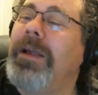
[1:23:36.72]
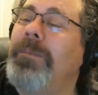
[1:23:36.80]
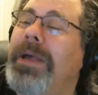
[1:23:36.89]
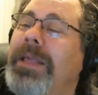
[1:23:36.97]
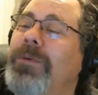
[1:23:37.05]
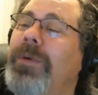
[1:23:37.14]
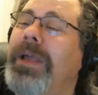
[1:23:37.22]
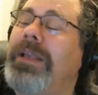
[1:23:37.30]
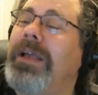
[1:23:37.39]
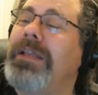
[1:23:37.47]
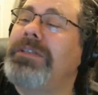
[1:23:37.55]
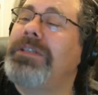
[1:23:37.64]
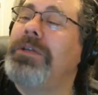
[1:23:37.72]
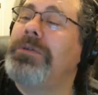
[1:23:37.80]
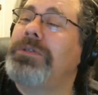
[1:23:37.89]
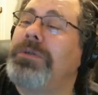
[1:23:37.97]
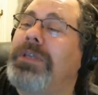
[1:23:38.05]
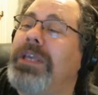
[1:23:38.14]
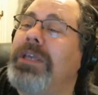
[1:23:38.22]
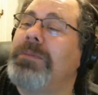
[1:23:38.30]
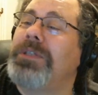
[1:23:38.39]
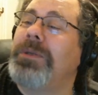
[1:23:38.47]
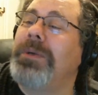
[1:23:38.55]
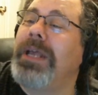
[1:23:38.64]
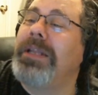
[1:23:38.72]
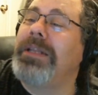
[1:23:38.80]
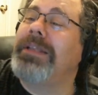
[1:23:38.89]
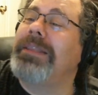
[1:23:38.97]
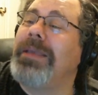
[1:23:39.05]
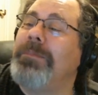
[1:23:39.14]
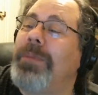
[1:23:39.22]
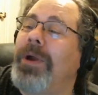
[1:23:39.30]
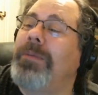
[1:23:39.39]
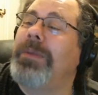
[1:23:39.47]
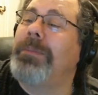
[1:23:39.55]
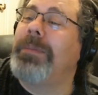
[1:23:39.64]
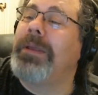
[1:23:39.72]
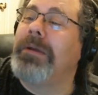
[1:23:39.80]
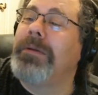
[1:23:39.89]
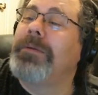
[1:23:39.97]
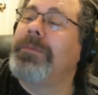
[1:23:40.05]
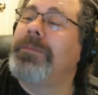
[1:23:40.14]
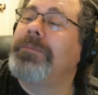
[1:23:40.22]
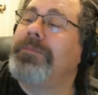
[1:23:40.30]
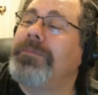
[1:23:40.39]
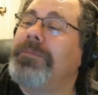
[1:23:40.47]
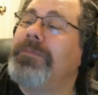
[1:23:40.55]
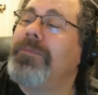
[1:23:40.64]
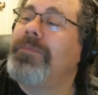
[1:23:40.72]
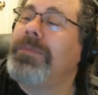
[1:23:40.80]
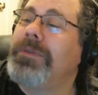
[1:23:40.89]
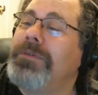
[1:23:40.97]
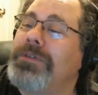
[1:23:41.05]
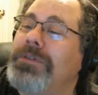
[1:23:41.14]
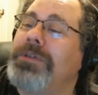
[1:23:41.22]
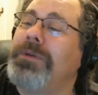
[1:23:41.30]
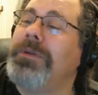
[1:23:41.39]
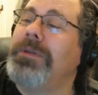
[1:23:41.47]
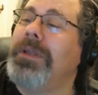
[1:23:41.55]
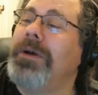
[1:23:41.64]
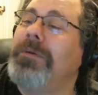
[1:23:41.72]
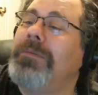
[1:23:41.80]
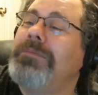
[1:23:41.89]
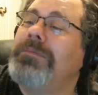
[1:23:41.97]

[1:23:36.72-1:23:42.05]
By the way, Constitutional Kim is the one I nicknamed Barbie Bear. Just so you know.